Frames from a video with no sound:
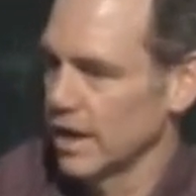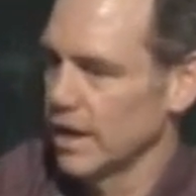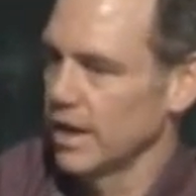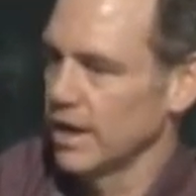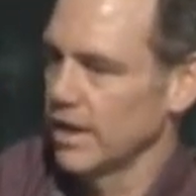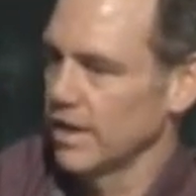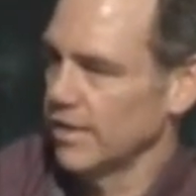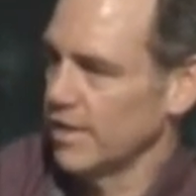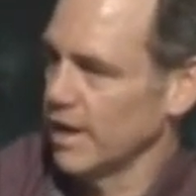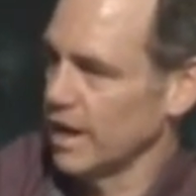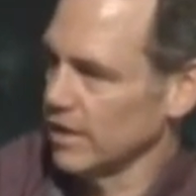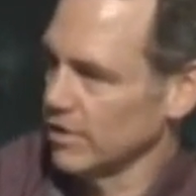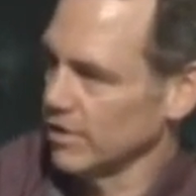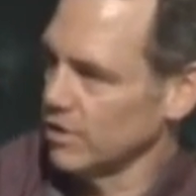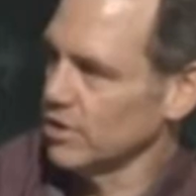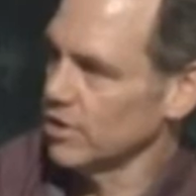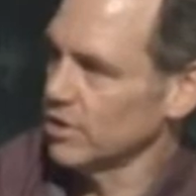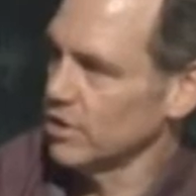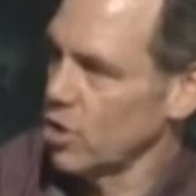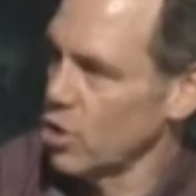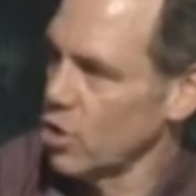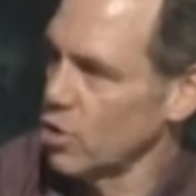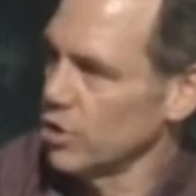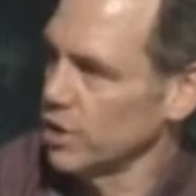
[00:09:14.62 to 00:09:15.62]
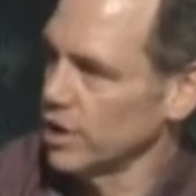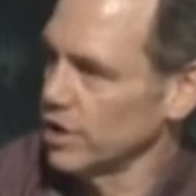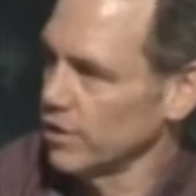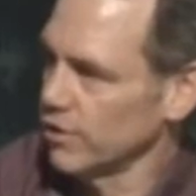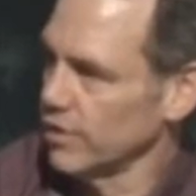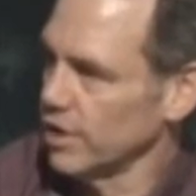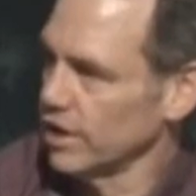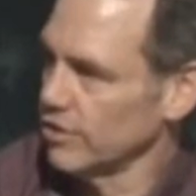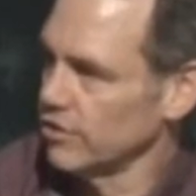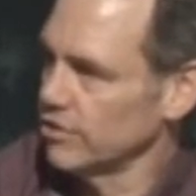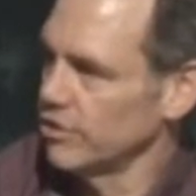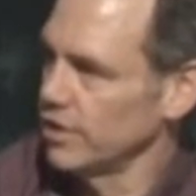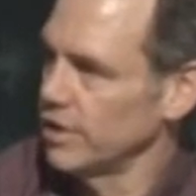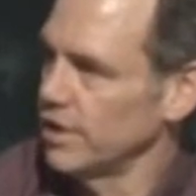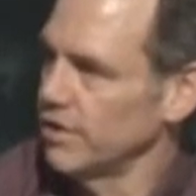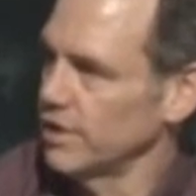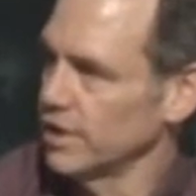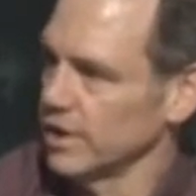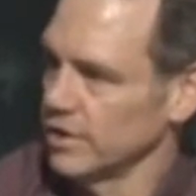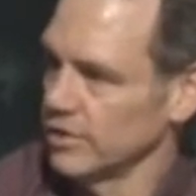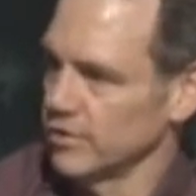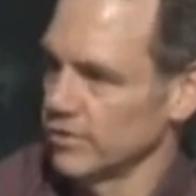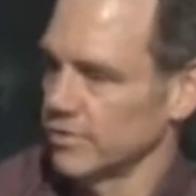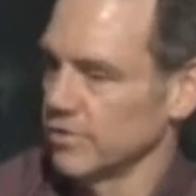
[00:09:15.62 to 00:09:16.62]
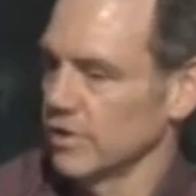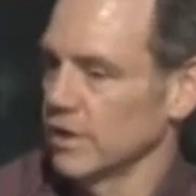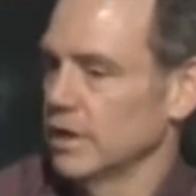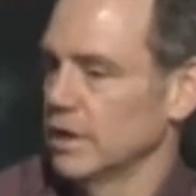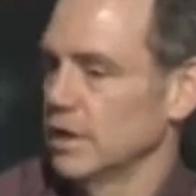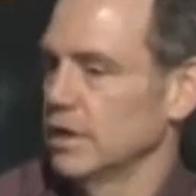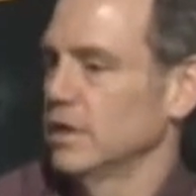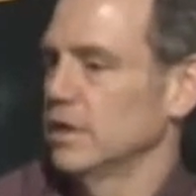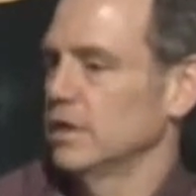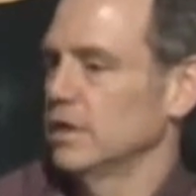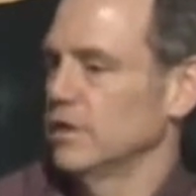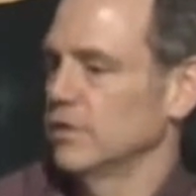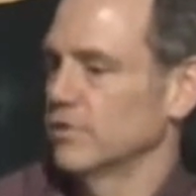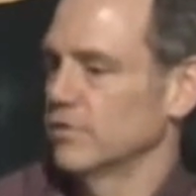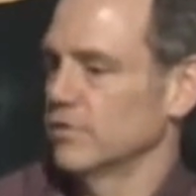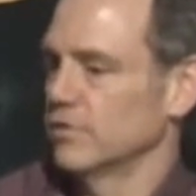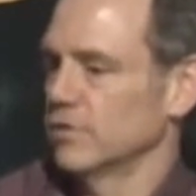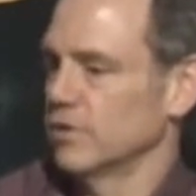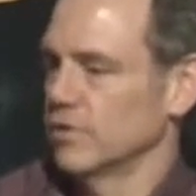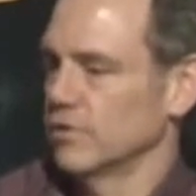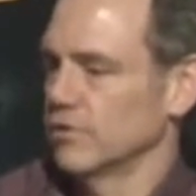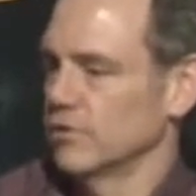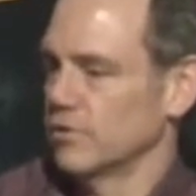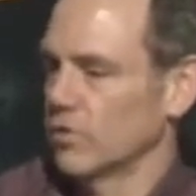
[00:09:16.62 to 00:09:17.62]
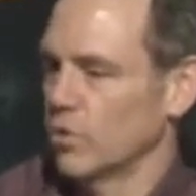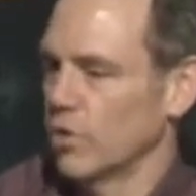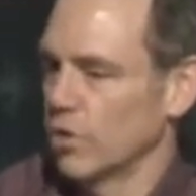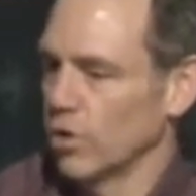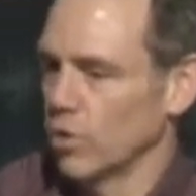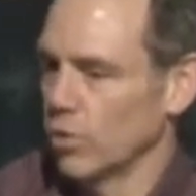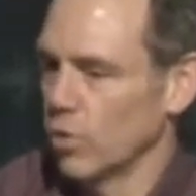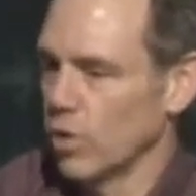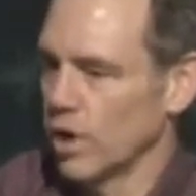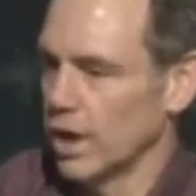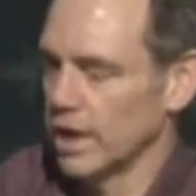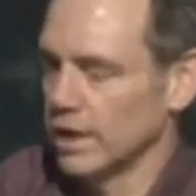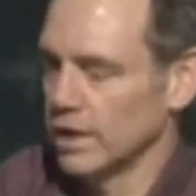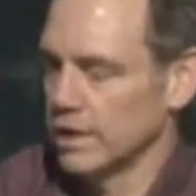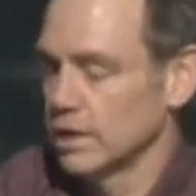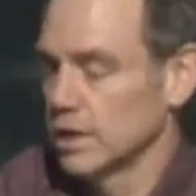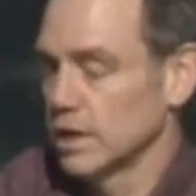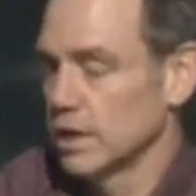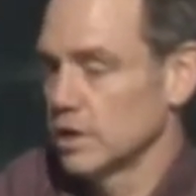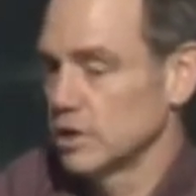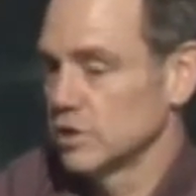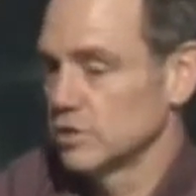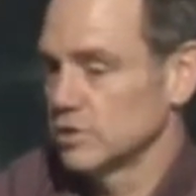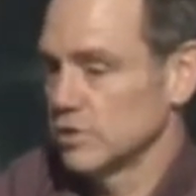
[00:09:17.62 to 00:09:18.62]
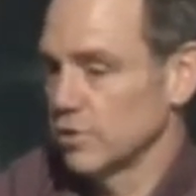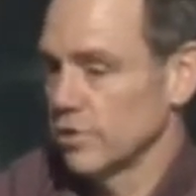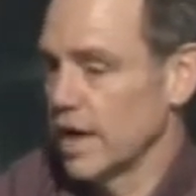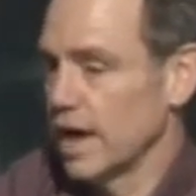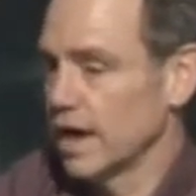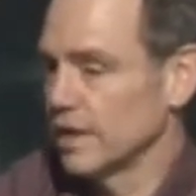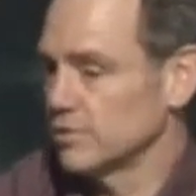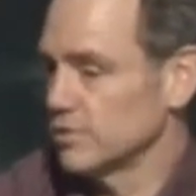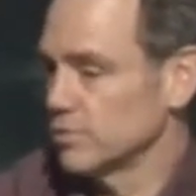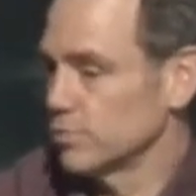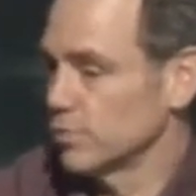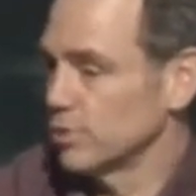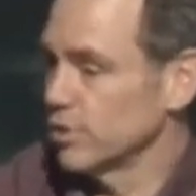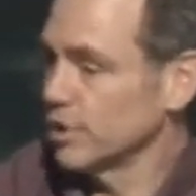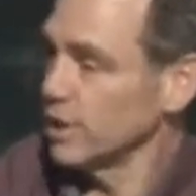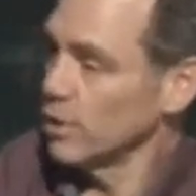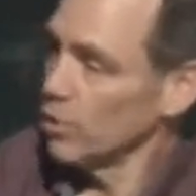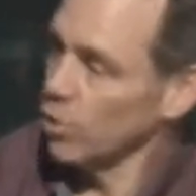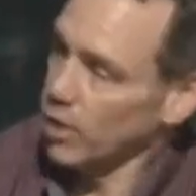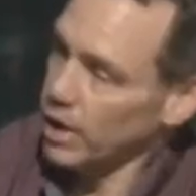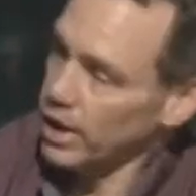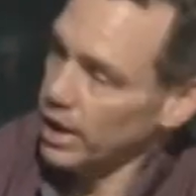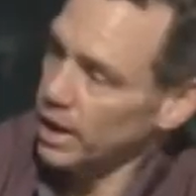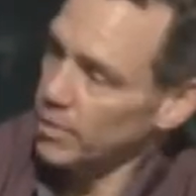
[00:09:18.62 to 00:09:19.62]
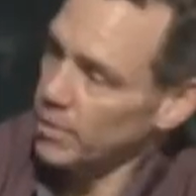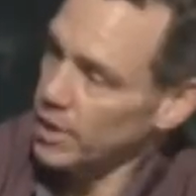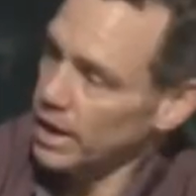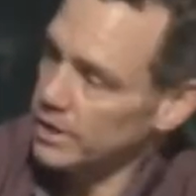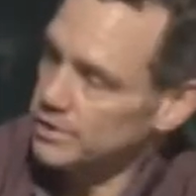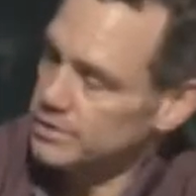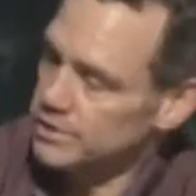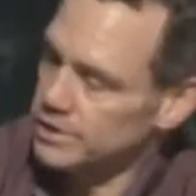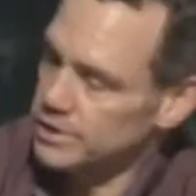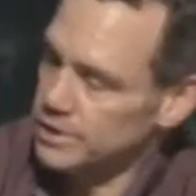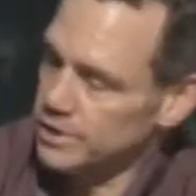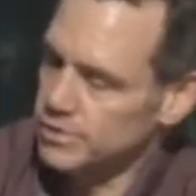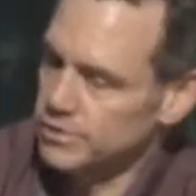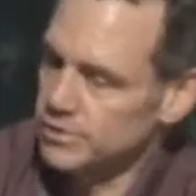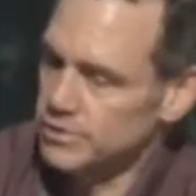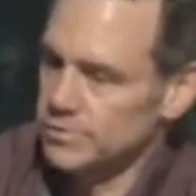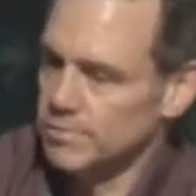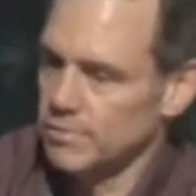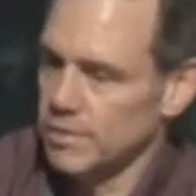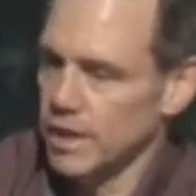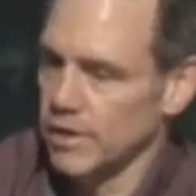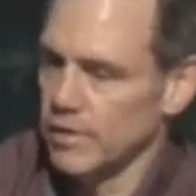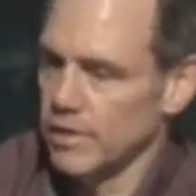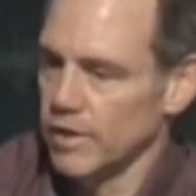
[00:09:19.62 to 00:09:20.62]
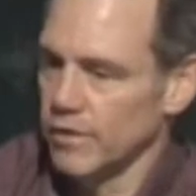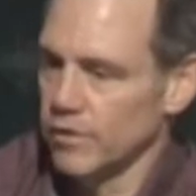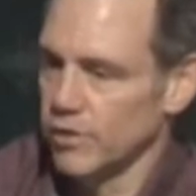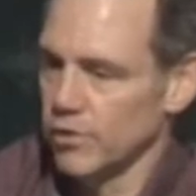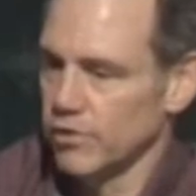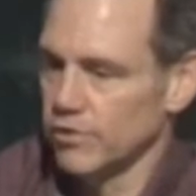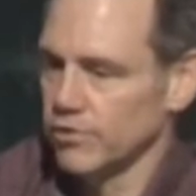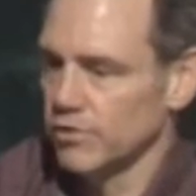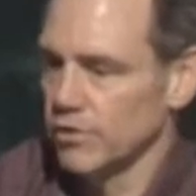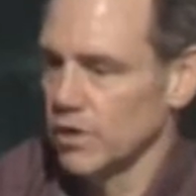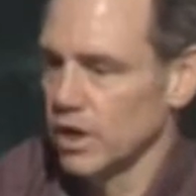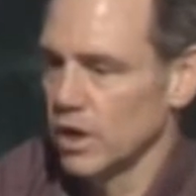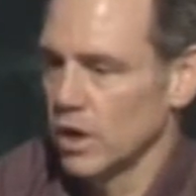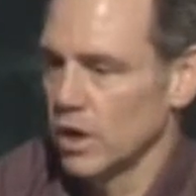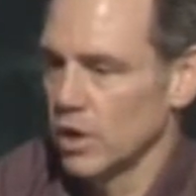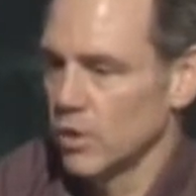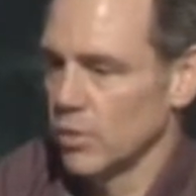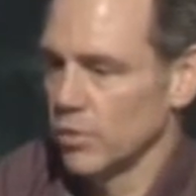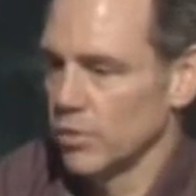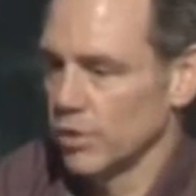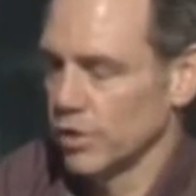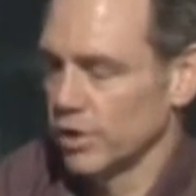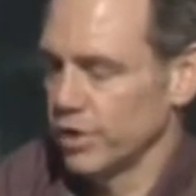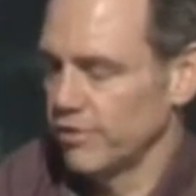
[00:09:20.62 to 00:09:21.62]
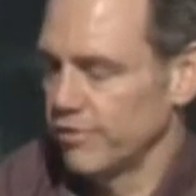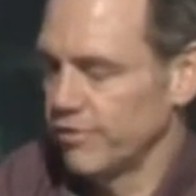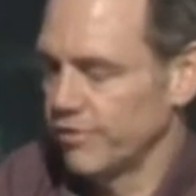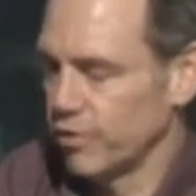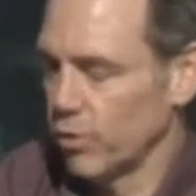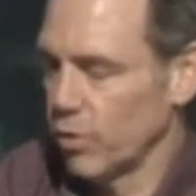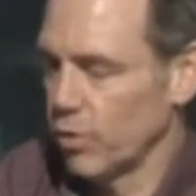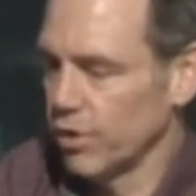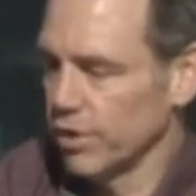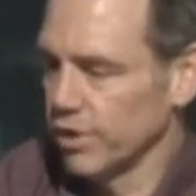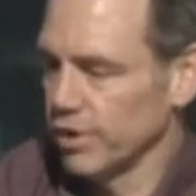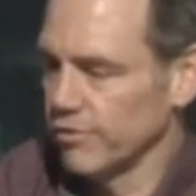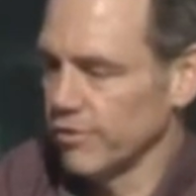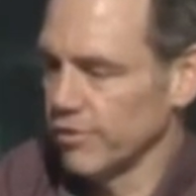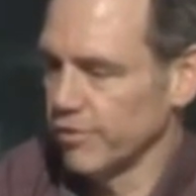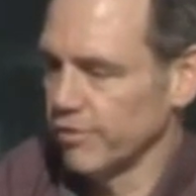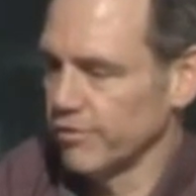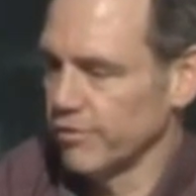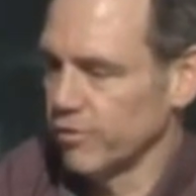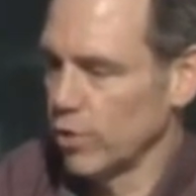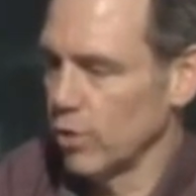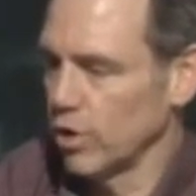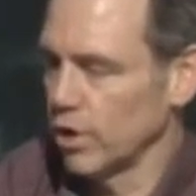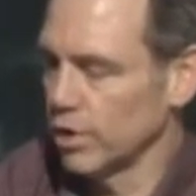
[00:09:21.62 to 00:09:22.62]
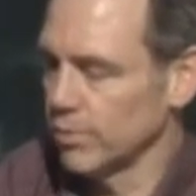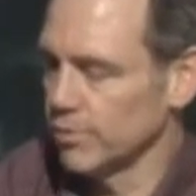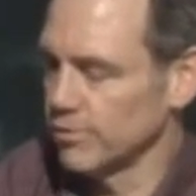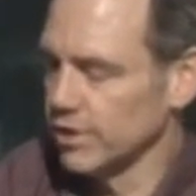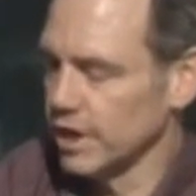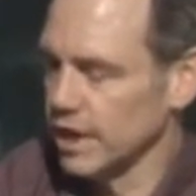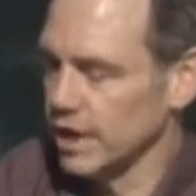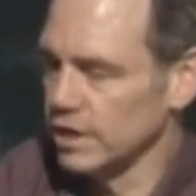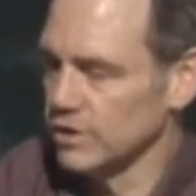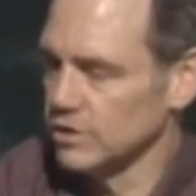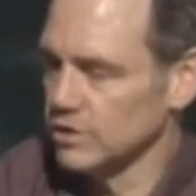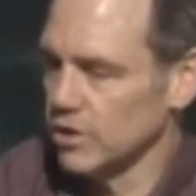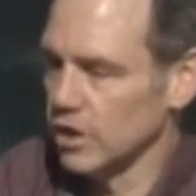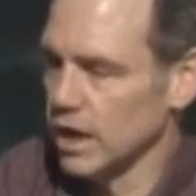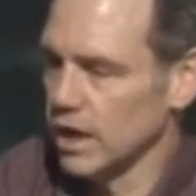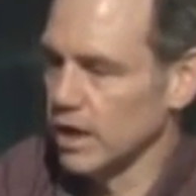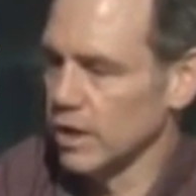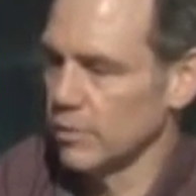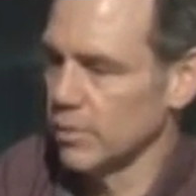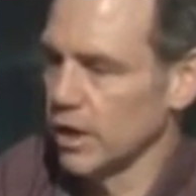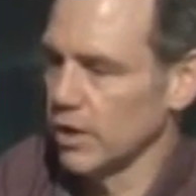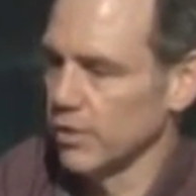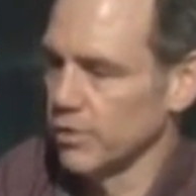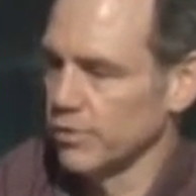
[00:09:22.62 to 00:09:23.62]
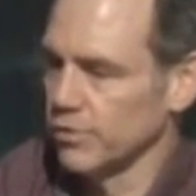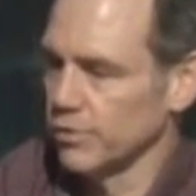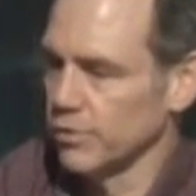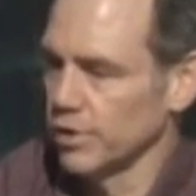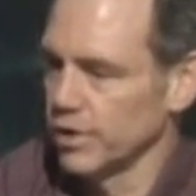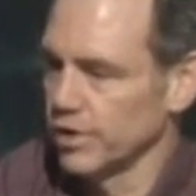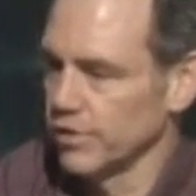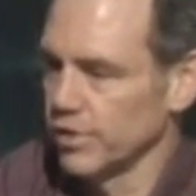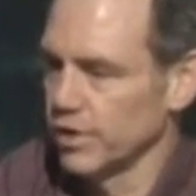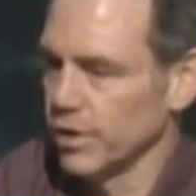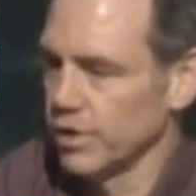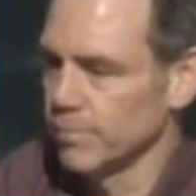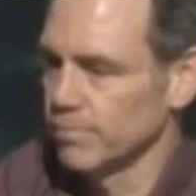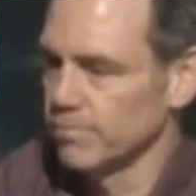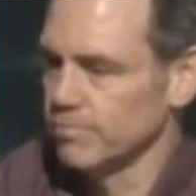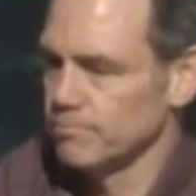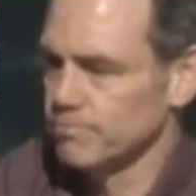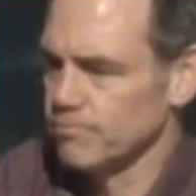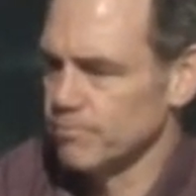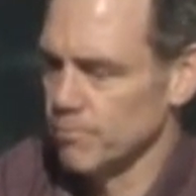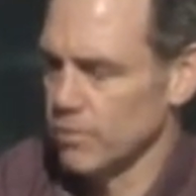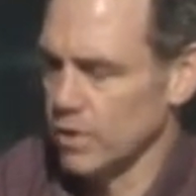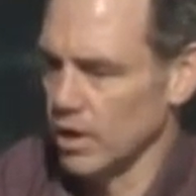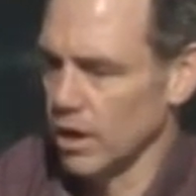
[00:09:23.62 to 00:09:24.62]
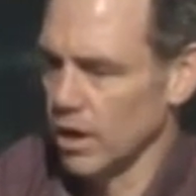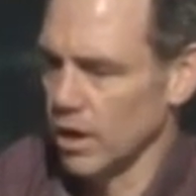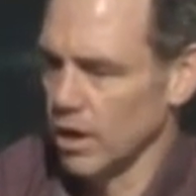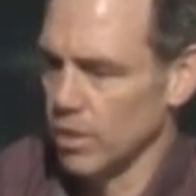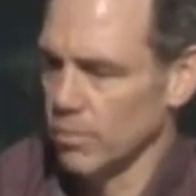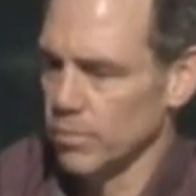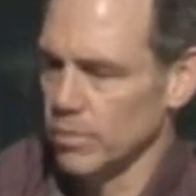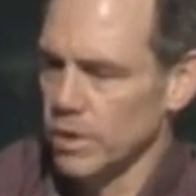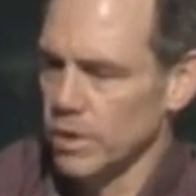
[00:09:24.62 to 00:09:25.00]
that coating or that sheathing is, is, is torn away. So that's really what MS is. And then there's really four different forms. I can talk about three of them. Mm-hmm. Um,